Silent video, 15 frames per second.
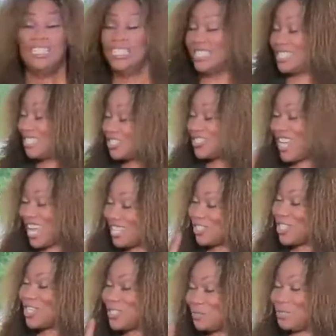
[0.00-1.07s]
This is not
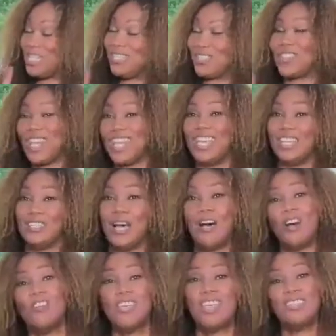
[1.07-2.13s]
just me saying,
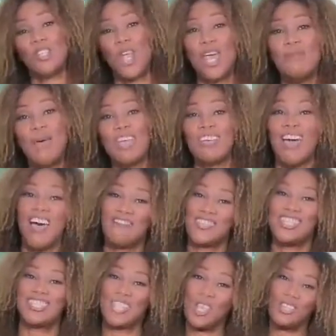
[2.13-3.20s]
oh yeah, try my
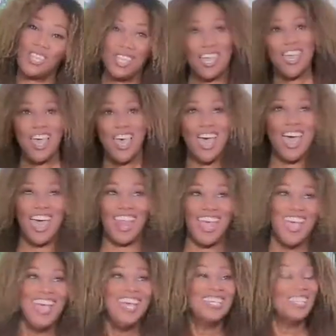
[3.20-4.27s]
coffee, it's so good.
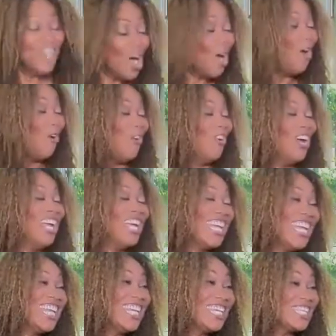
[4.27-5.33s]
No,
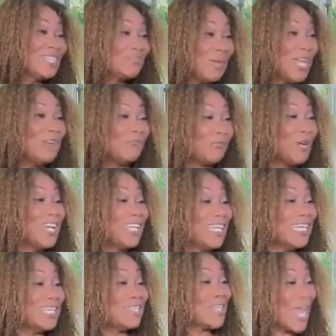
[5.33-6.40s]
it is me
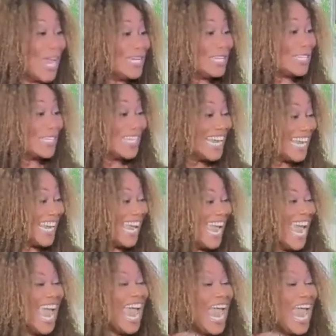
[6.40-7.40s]
really tasting